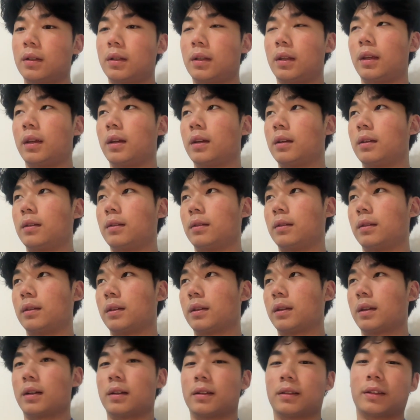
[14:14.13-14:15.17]
And
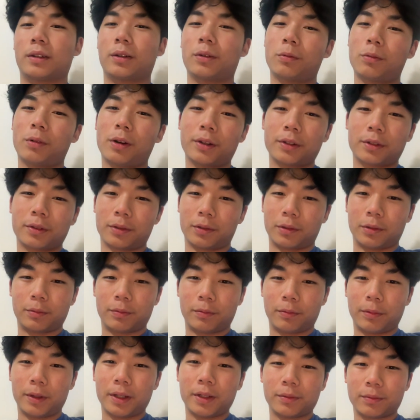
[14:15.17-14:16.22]
yeah, that water
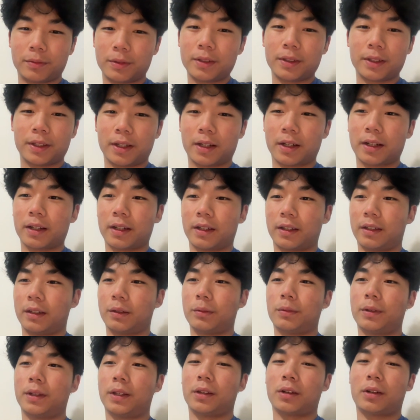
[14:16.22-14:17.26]
went really high. It
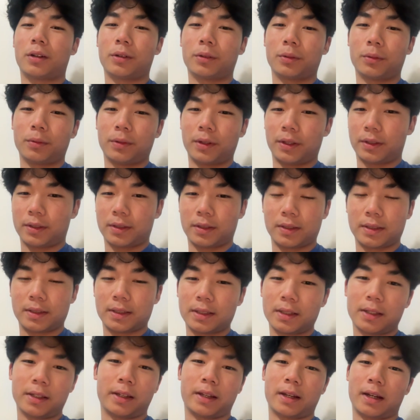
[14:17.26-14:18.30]
went all the way to the
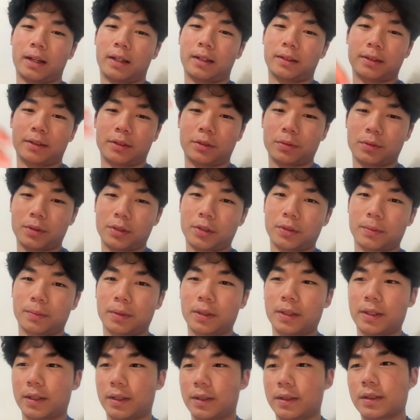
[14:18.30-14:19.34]
ceiling. I had to switch a
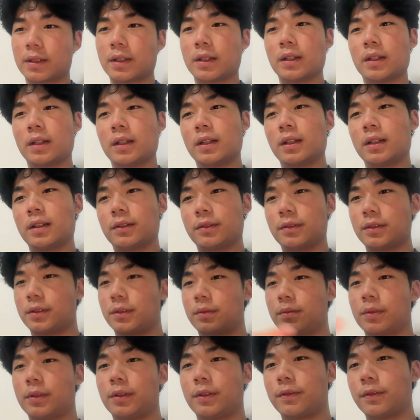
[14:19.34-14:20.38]
place. It was a
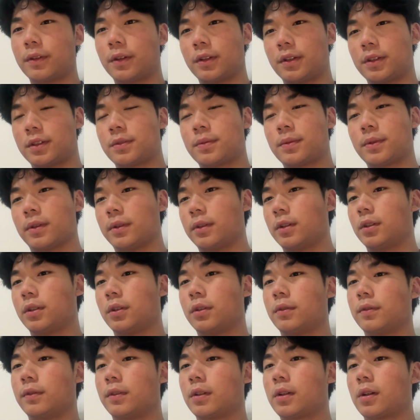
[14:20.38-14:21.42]
really fun experience
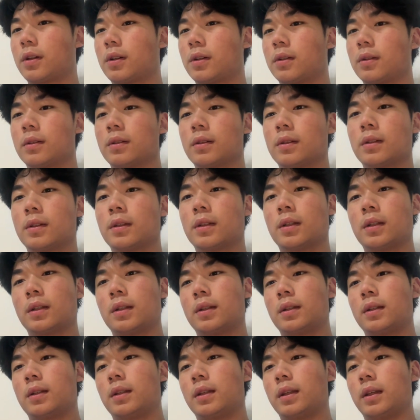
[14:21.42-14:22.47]
overall.
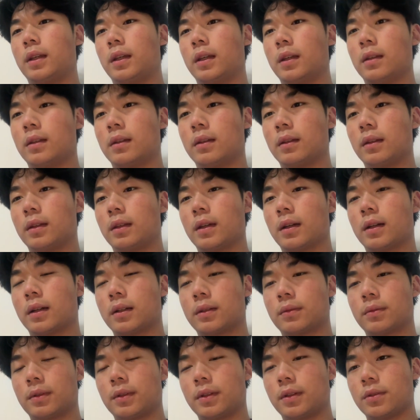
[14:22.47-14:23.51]
And yeah,
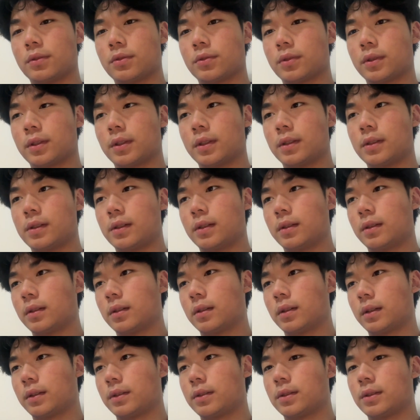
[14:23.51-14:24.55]
I really enjoyed it.
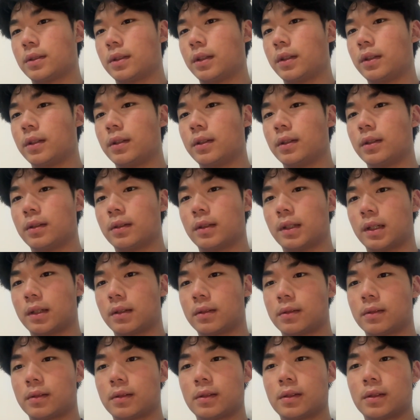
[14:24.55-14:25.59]
I just did it
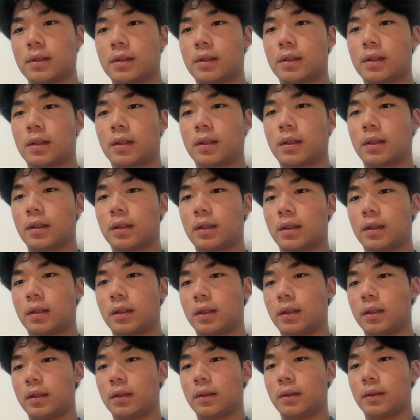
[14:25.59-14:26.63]
now.
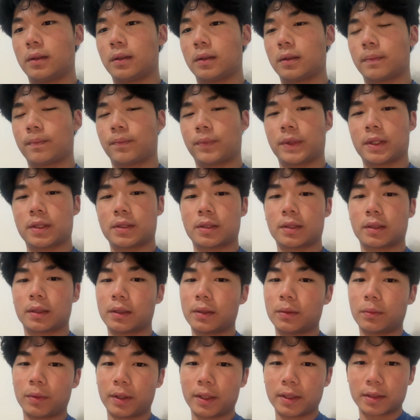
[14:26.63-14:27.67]
And it's a
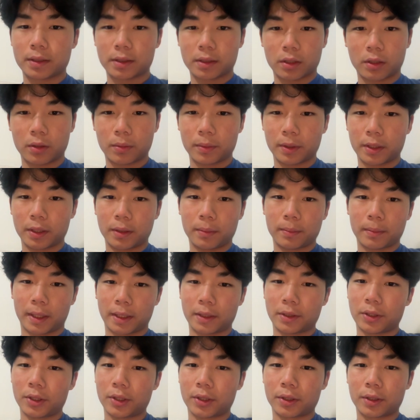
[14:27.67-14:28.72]
good way to culminate my
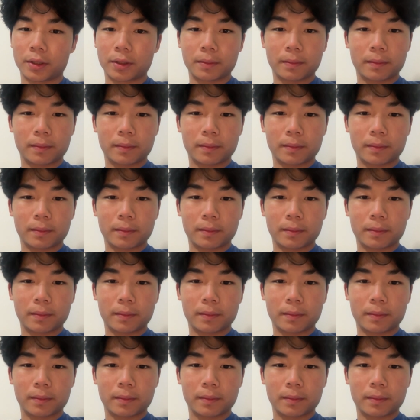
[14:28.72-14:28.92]
year.